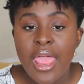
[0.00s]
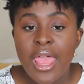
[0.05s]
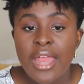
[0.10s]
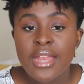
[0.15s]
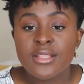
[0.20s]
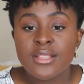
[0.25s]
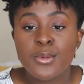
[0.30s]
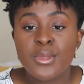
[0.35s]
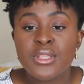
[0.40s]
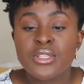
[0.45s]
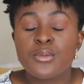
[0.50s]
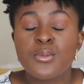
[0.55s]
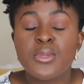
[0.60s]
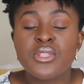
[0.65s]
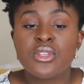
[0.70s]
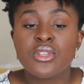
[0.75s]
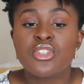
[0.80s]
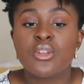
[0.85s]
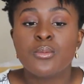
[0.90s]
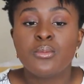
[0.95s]
And it's
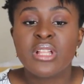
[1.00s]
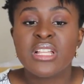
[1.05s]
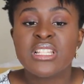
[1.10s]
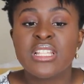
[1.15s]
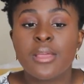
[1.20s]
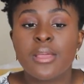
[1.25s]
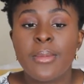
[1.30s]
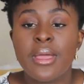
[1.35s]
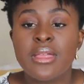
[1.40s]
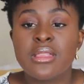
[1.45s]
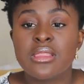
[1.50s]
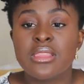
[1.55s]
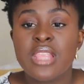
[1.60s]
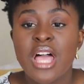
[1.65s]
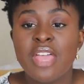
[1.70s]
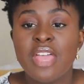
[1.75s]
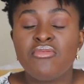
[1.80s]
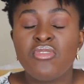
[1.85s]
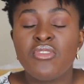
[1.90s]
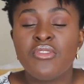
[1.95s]
been such a blessing in my
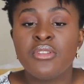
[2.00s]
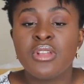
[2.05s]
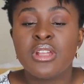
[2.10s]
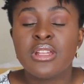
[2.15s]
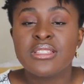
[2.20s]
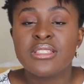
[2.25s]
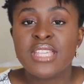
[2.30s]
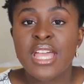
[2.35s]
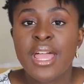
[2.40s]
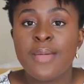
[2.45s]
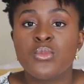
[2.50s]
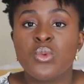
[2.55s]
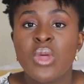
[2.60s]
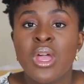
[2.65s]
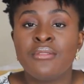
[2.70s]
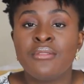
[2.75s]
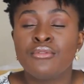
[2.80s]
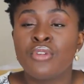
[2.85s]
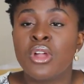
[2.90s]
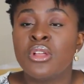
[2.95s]
life, even in times where
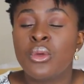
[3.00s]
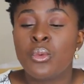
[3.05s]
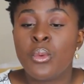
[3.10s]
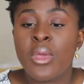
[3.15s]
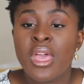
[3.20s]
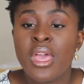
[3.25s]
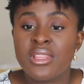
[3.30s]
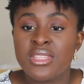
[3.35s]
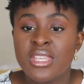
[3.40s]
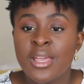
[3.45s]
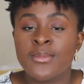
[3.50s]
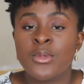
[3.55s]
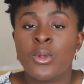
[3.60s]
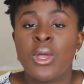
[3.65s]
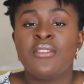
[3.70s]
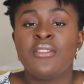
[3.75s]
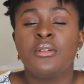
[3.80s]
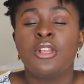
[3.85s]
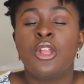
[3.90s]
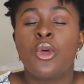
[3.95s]
I've run away, at times
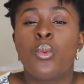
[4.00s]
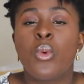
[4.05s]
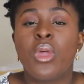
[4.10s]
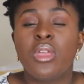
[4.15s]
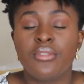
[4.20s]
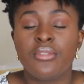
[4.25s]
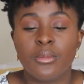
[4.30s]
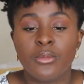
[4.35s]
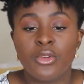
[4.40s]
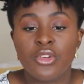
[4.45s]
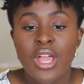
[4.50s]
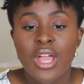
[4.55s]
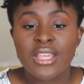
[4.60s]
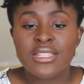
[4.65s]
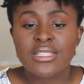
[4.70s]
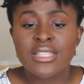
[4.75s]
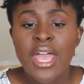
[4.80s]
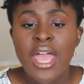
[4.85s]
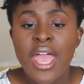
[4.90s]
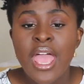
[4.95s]
where I've been away from
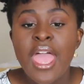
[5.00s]
Christ.